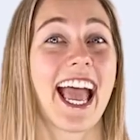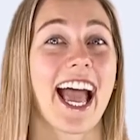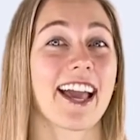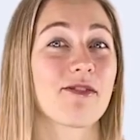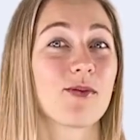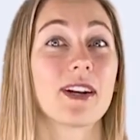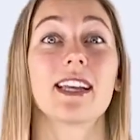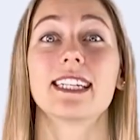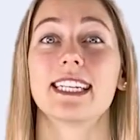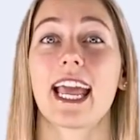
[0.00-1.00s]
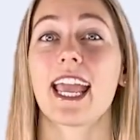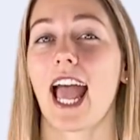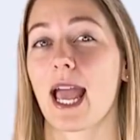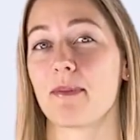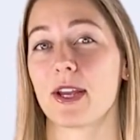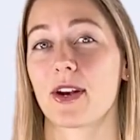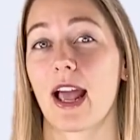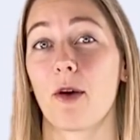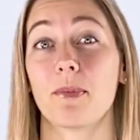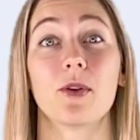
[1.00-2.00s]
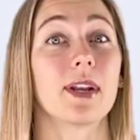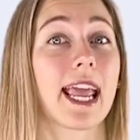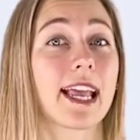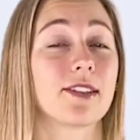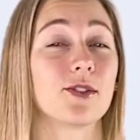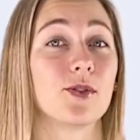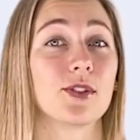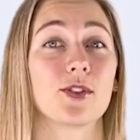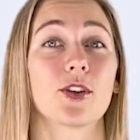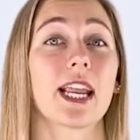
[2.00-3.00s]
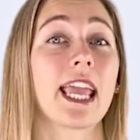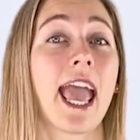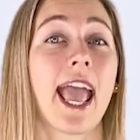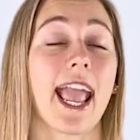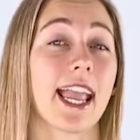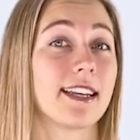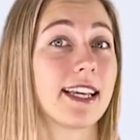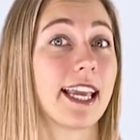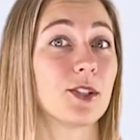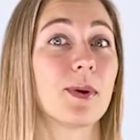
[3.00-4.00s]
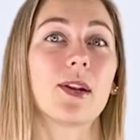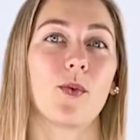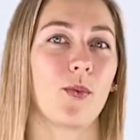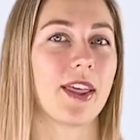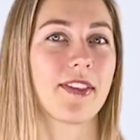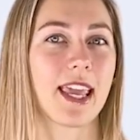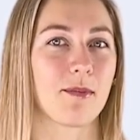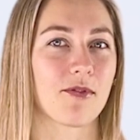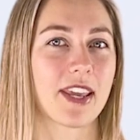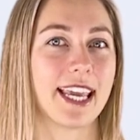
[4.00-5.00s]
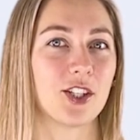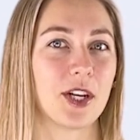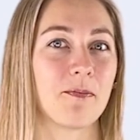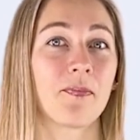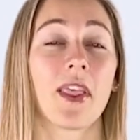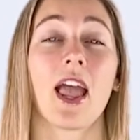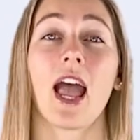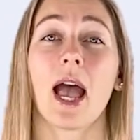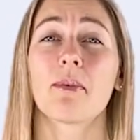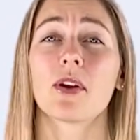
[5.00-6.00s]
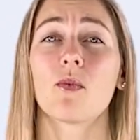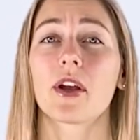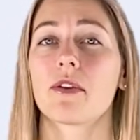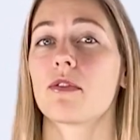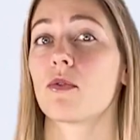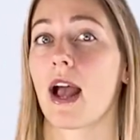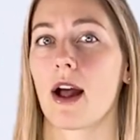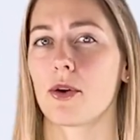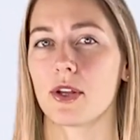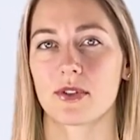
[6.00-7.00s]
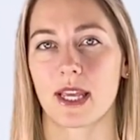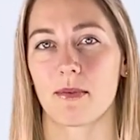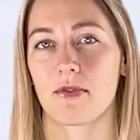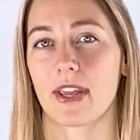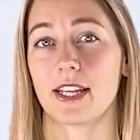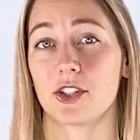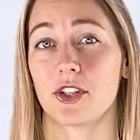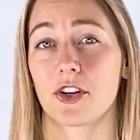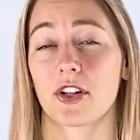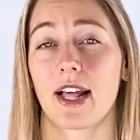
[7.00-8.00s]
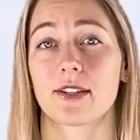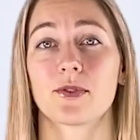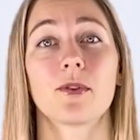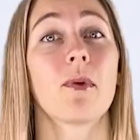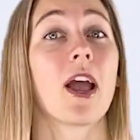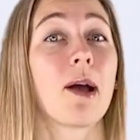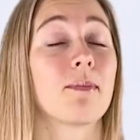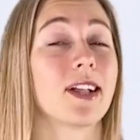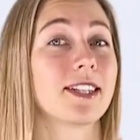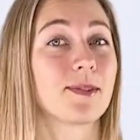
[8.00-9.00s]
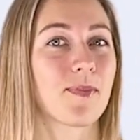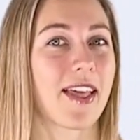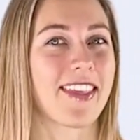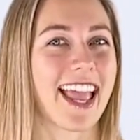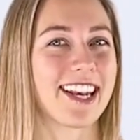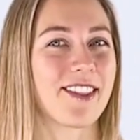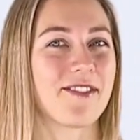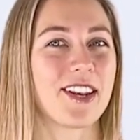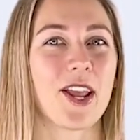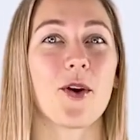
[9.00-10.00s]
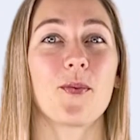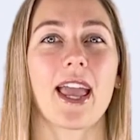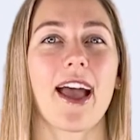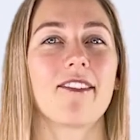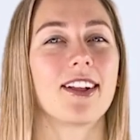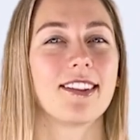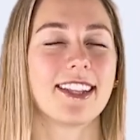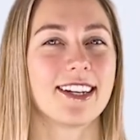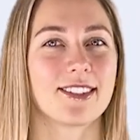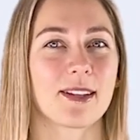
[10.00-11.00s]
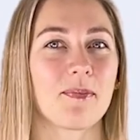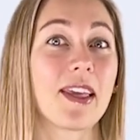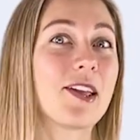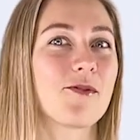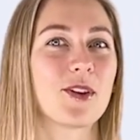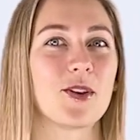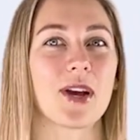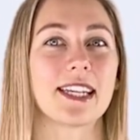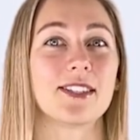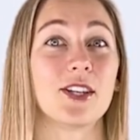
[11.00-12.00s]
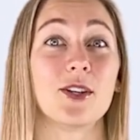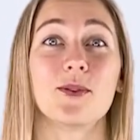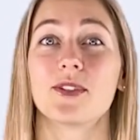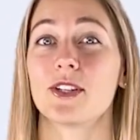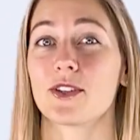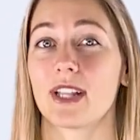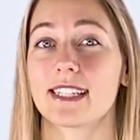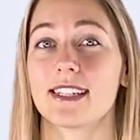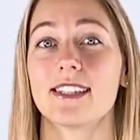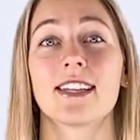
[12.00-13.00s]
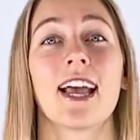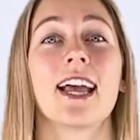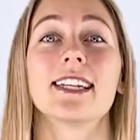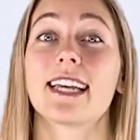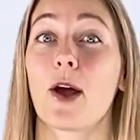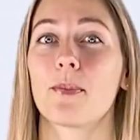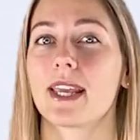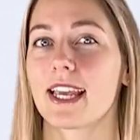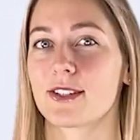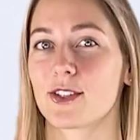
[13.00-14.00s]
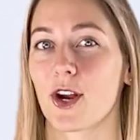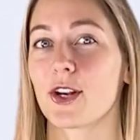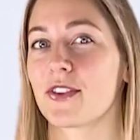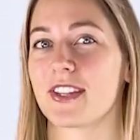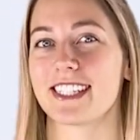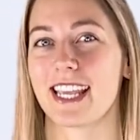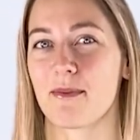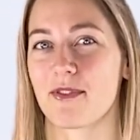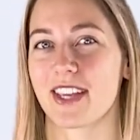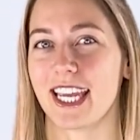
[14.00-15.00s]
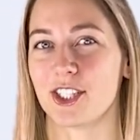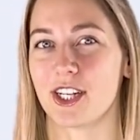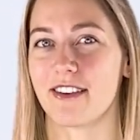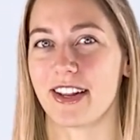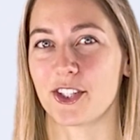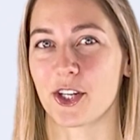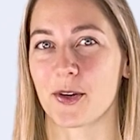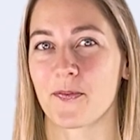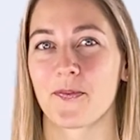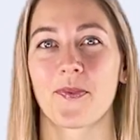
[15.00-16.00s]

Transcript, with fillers: Hi everyone, today I'm here to help you enhance students' learning and engagement with gamification. I'm going to walk you through how to use gamification in your classroom, plus at the end of the video we have a little something for you guys to use in your lessons to help kickstart this gamification adventure.